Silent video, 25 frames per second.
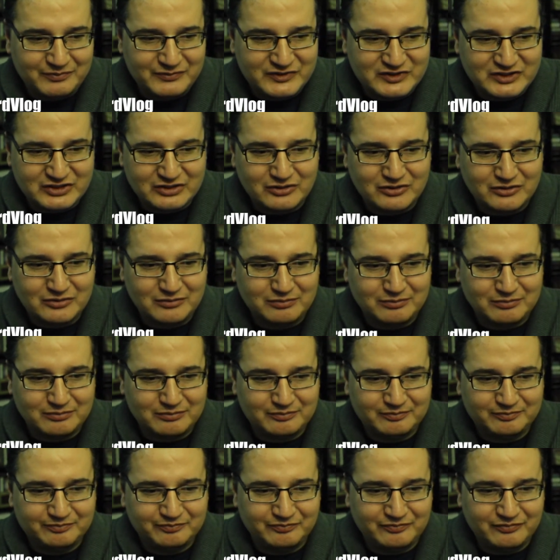So
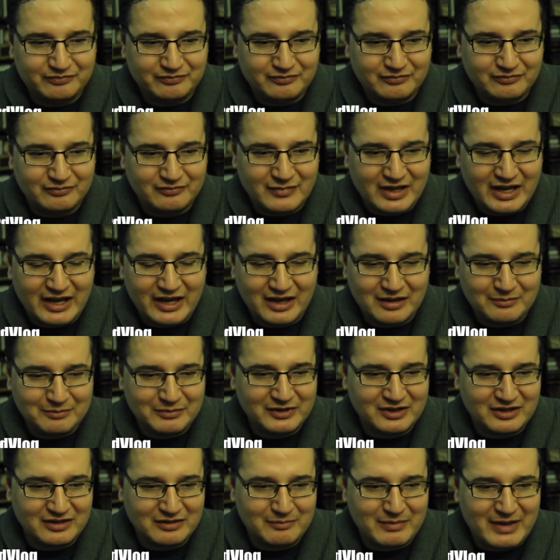I
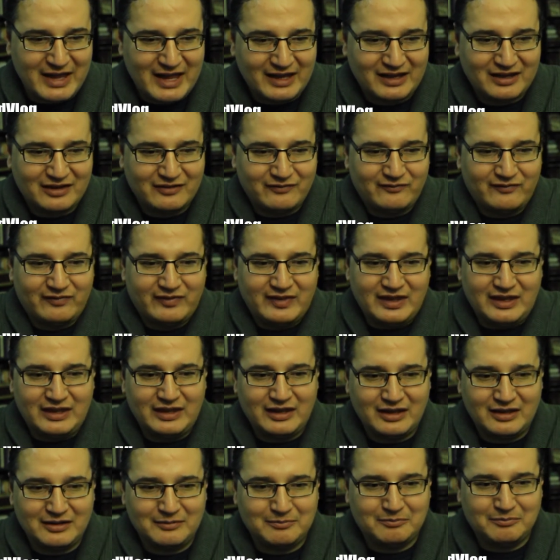hop into the back of
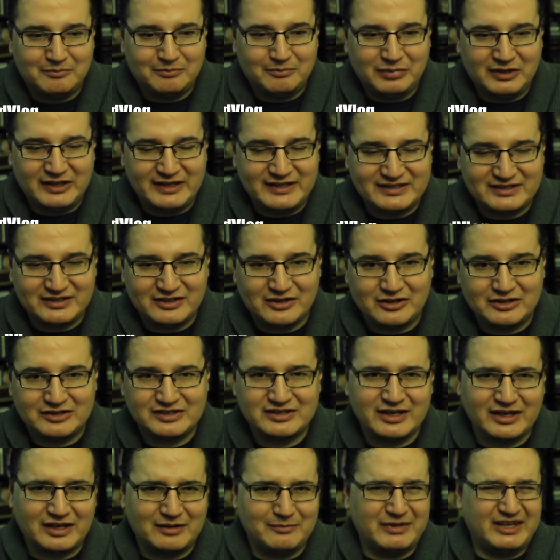the police car.
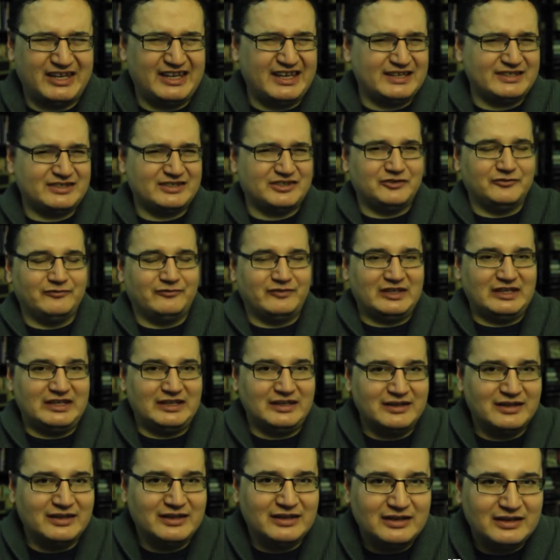It's like a big
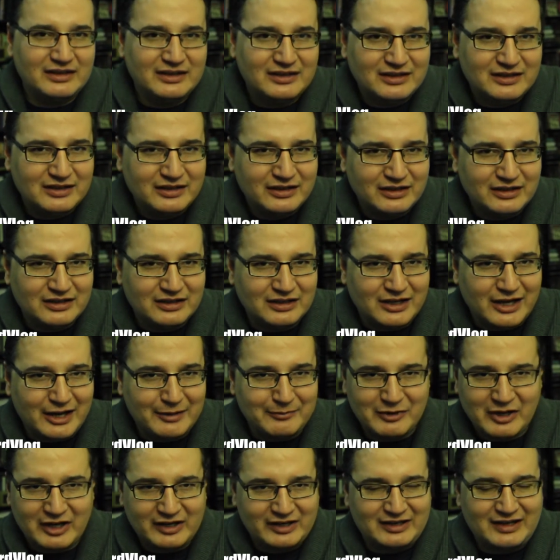SUV.
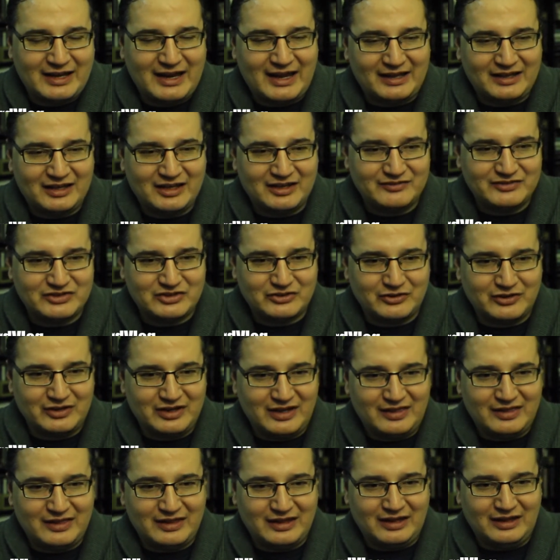I'm not in handcuffs or
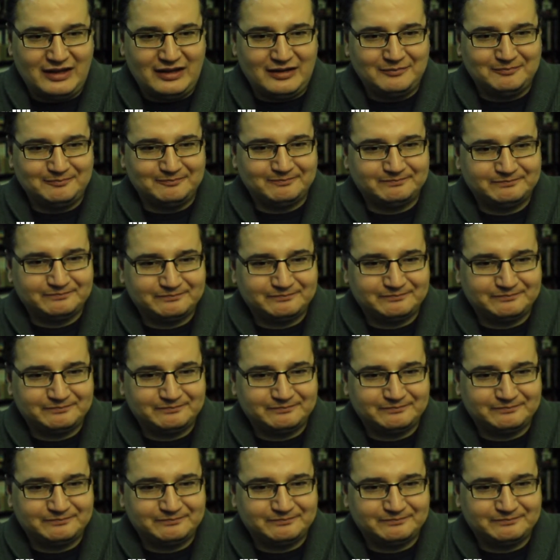anything.